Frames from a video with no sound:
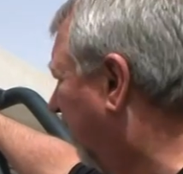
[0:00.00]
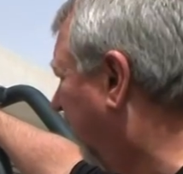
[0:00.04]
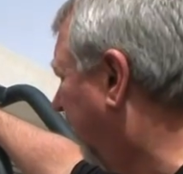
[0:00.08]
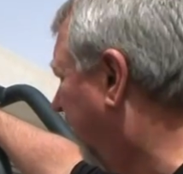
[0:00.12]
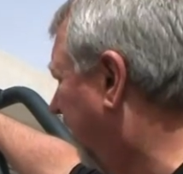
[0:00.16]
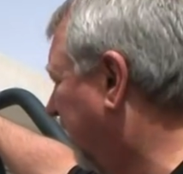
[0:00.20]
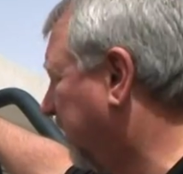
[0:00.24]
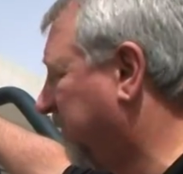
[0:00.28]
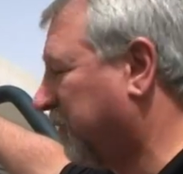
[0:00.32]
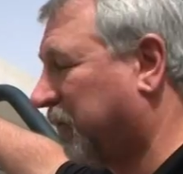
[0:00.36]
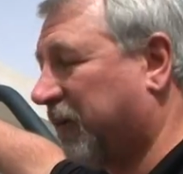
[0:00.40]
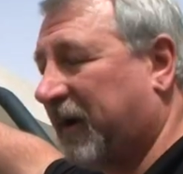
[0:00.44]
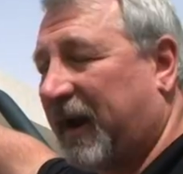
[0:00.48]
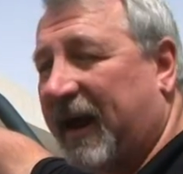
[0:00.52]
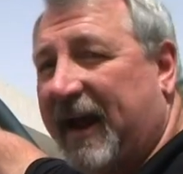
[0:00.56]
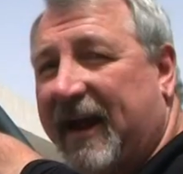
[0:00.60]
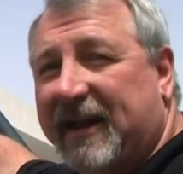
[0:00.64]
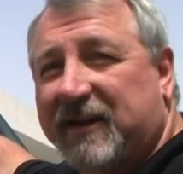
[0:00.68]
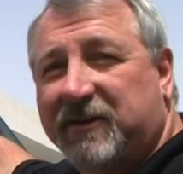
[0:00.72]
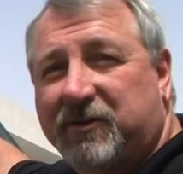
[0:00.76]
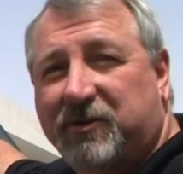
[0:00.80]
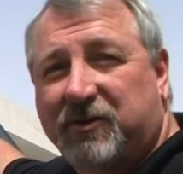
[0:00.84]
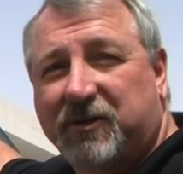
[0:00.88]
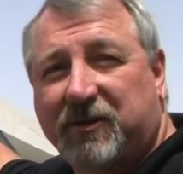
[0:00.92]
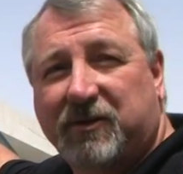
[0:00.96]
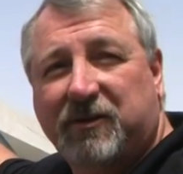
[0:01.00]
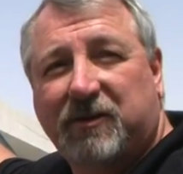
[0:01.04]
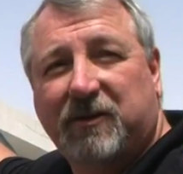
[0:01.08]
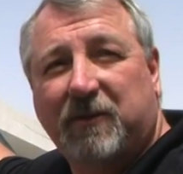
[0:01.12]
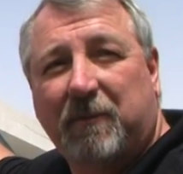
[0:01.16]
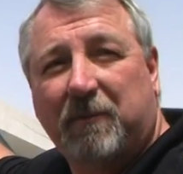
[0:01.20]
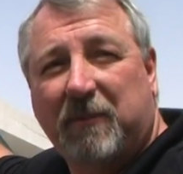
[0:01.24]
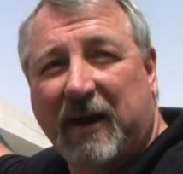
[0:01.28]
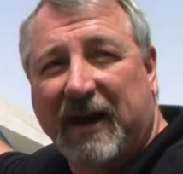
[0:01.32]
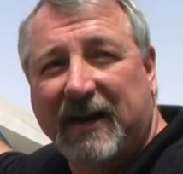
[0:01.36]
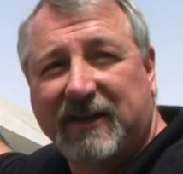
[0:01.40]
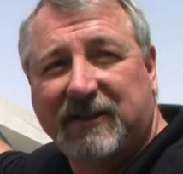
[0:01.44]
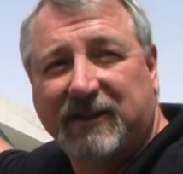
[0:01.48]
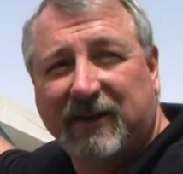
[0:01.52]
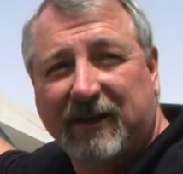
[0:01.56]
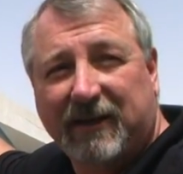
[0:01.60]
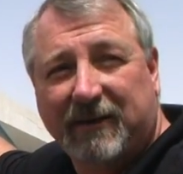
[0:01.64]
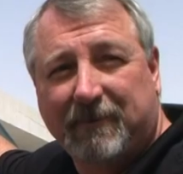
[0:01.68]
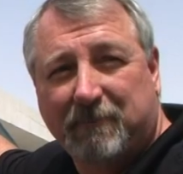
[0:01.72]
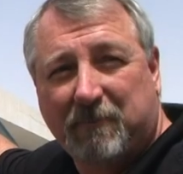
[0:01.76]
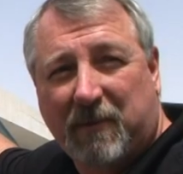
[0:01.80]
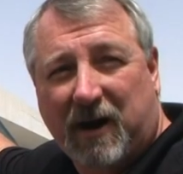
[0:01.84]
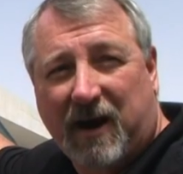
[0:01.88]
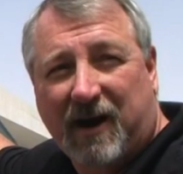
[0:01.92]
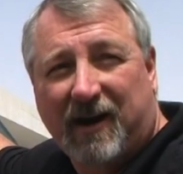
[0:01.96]
This one has just a basic
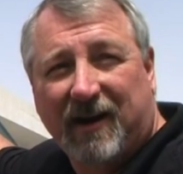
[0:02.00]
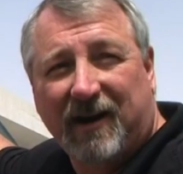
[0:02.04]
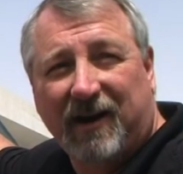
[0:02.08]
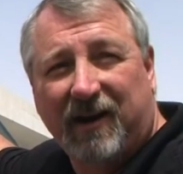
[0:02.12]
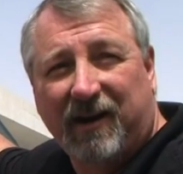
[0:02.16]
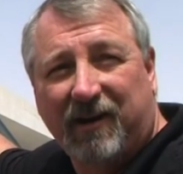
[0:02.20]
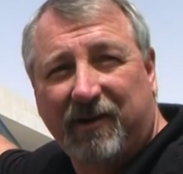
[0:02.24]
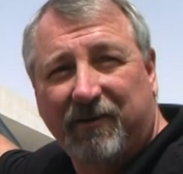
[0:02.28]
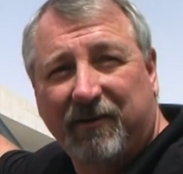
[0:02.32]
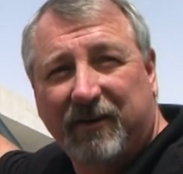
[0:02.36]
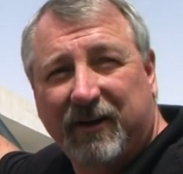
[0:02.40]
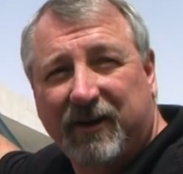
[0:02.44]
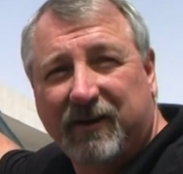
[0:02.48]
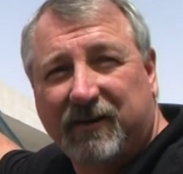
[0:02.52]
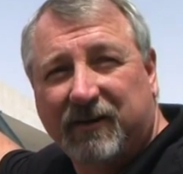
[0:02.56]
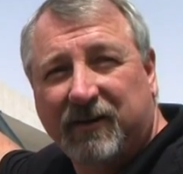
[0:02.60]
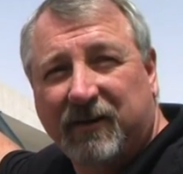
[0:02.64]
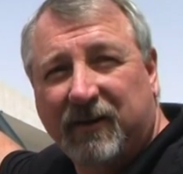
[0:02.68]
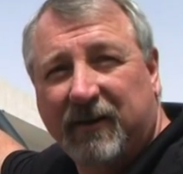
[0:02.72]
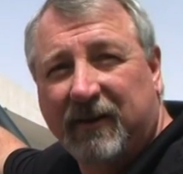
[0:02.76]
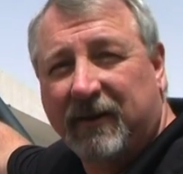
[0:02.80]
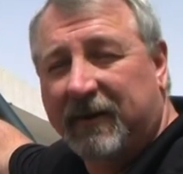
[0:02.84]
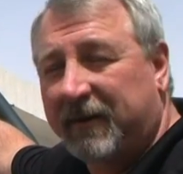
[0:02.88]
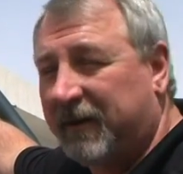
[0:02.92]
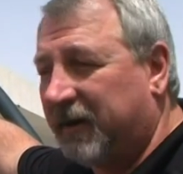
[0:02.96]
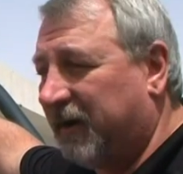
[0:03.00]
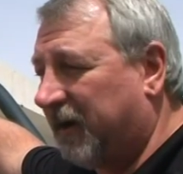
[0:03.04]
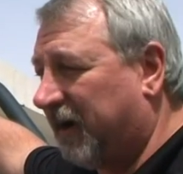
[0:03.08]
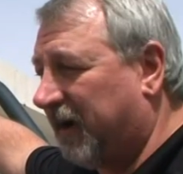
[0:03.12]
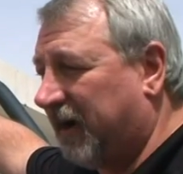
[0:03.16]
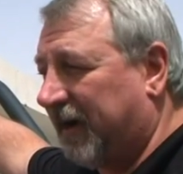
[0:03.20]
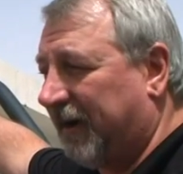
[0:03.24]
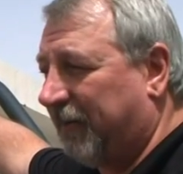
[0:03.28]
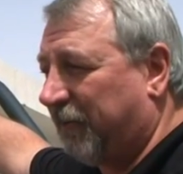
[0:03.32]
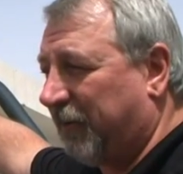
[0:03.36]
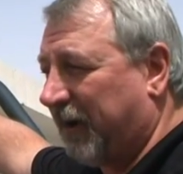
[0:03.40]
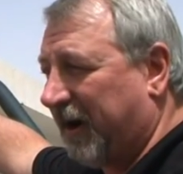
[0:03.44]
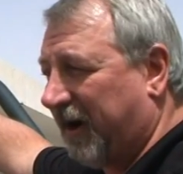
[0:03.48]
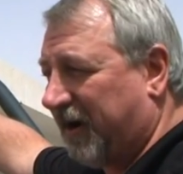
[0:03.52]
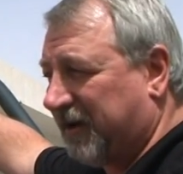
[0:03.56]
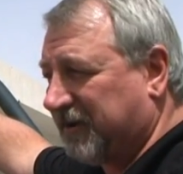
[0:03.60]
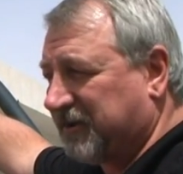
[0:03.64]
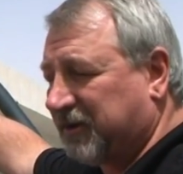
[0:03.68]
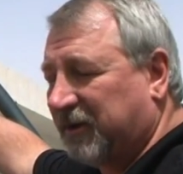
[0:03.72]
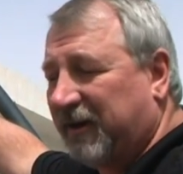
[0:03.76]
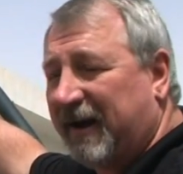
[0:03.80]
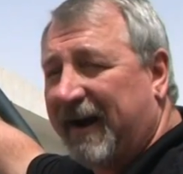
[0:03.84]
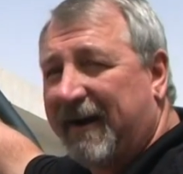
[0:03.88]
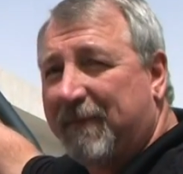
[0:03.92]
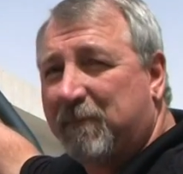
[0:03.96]
model on it. We
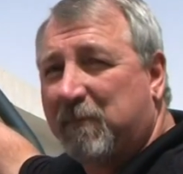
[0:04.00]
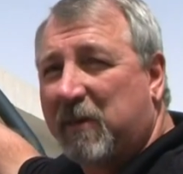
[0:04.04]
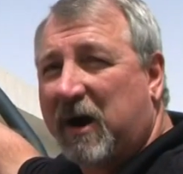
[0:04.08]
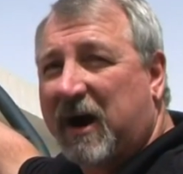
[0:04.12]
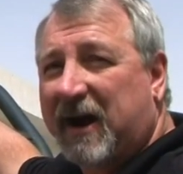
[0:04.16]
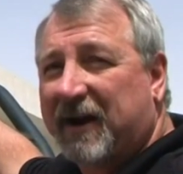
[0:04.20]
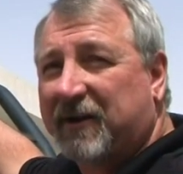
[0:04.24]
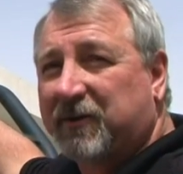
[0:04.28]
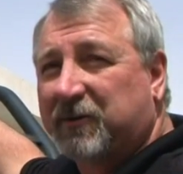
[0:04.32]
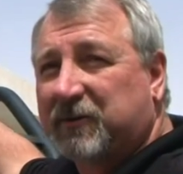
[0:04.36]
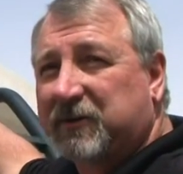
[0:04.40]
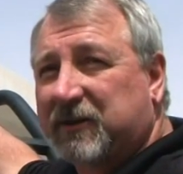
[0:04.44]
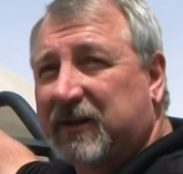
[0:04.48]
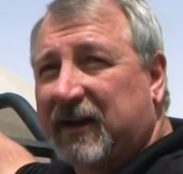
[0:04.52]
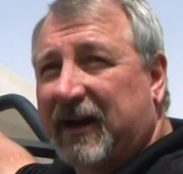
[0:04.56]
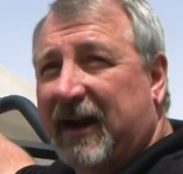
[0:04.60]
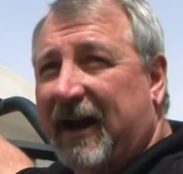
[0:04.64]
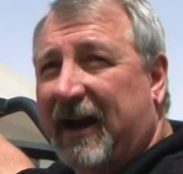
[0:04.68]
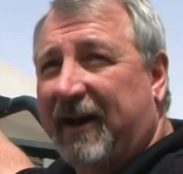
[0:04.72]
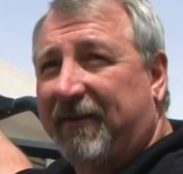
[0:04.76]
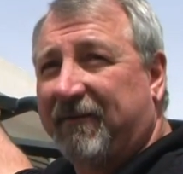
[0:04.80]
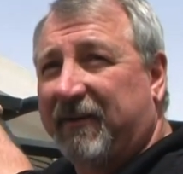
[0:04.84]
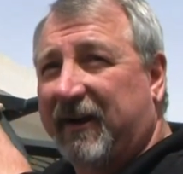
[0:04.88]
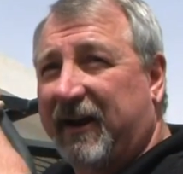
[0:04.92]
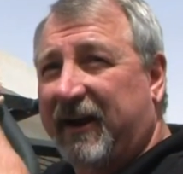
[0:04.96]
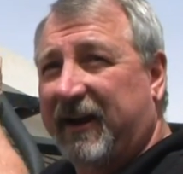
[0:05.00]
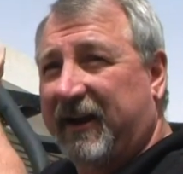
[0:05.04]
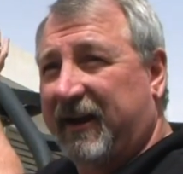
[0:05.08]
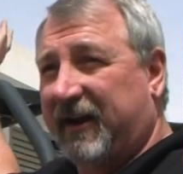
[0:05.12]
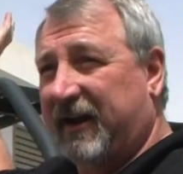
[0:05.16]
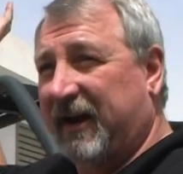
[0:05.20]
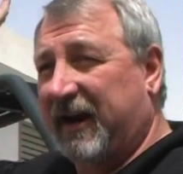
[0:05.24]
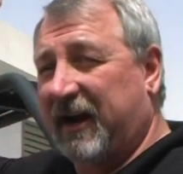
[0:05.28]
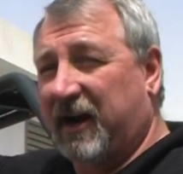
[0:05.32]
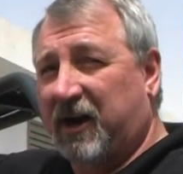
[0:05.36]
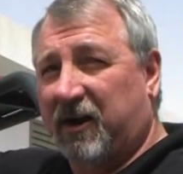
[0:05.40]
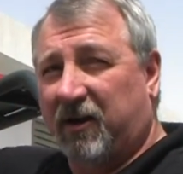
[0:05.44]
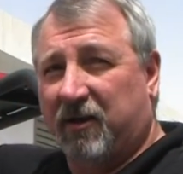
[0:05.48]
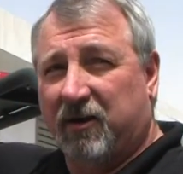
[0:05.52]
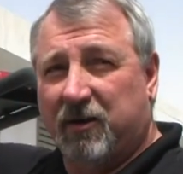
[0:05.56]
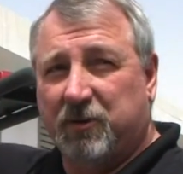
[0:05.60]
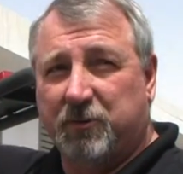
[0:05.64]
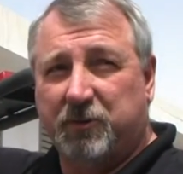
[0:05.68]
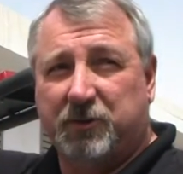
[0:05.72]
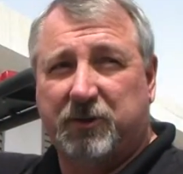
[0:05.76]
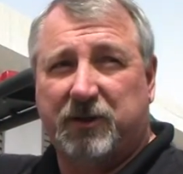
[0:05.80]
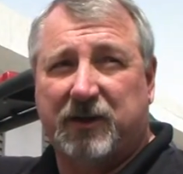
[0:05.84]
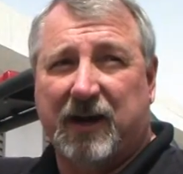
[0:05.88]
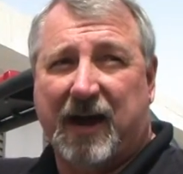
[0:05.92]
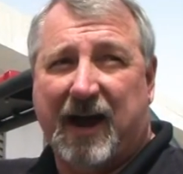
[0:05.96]
also have models that have a
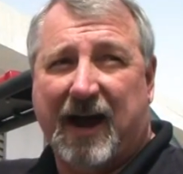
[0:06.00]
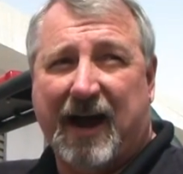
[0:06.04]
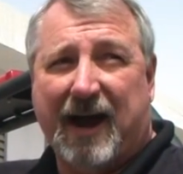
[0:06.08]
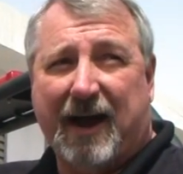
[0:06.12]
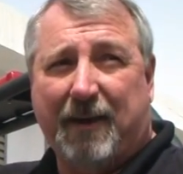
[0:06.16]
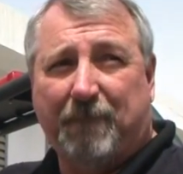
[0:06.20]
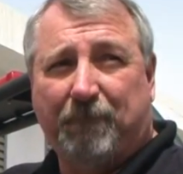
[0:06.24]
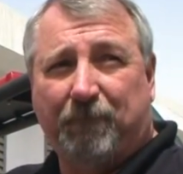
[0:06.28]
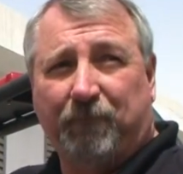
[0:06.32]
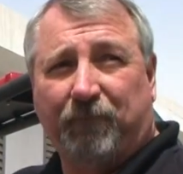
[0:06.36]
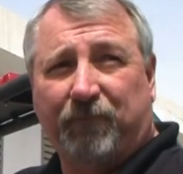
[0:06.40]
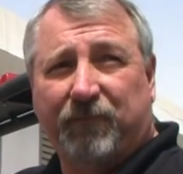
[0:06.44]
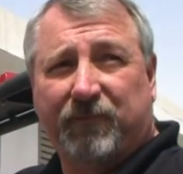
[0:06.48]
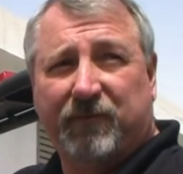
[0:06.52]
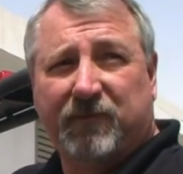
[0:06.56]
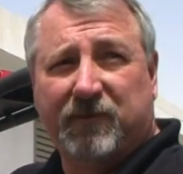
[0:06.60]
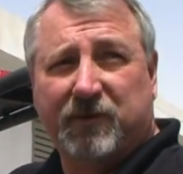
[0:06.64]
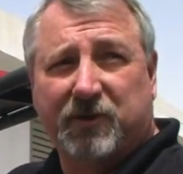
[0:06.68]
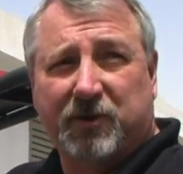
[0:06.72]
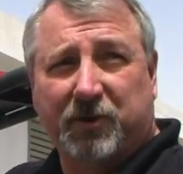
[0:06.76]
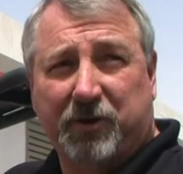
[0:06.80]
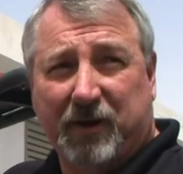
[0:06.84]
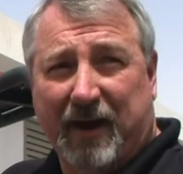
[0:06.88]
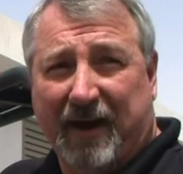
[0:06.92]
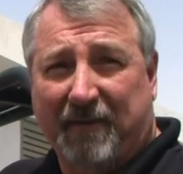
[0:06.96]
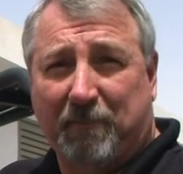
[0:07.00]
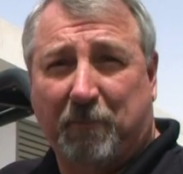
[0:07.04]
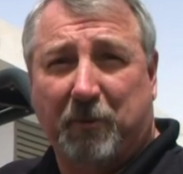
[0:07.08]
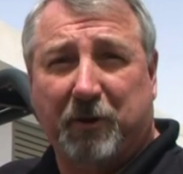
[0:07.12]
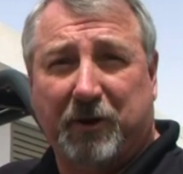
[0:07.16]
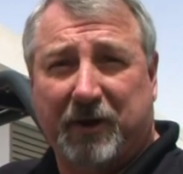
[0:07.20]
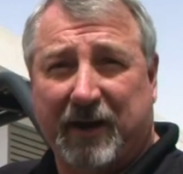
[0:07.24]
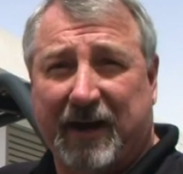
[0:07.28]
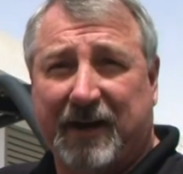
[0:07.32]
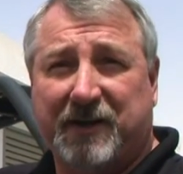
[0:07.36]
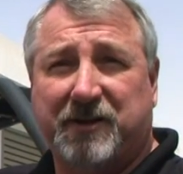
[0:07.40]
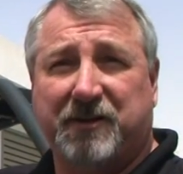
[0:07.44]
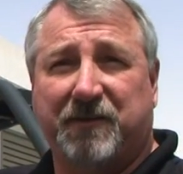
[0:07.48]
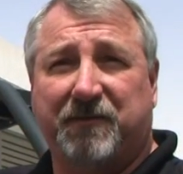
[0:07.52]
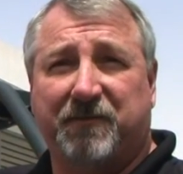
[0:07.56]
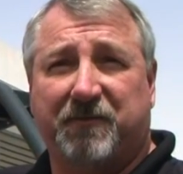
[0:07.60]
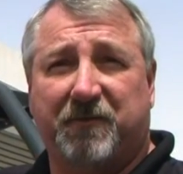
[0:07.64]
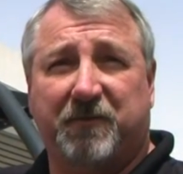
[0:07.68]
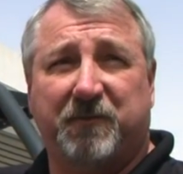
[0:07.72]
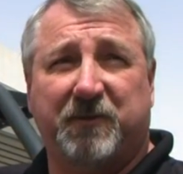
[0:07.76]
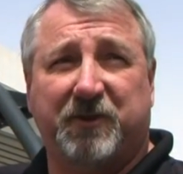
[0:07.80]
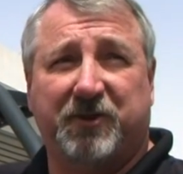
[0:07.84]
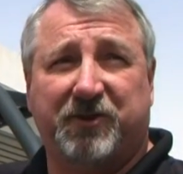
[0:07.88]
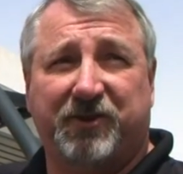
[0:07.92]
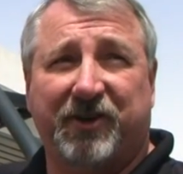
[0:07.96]
enclosed top, so you have protection
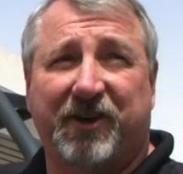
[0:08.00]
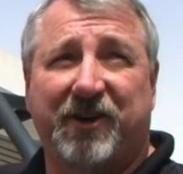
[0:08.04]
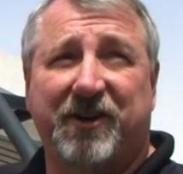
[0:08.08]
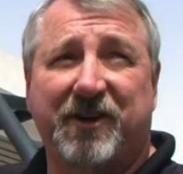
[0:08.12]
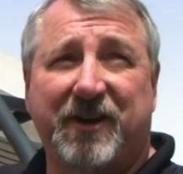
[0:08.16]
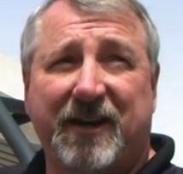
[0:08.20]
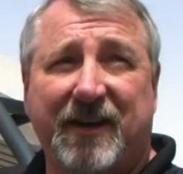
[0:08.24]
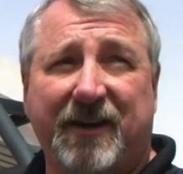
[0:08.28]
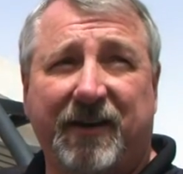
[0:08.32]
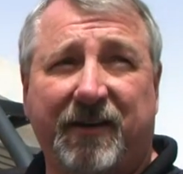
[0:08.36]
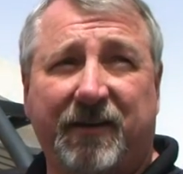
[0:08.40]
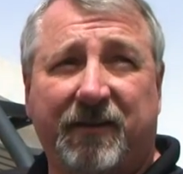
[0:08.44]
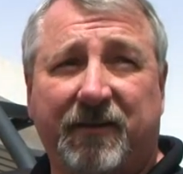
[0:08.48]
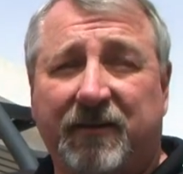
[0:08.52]
from the sun.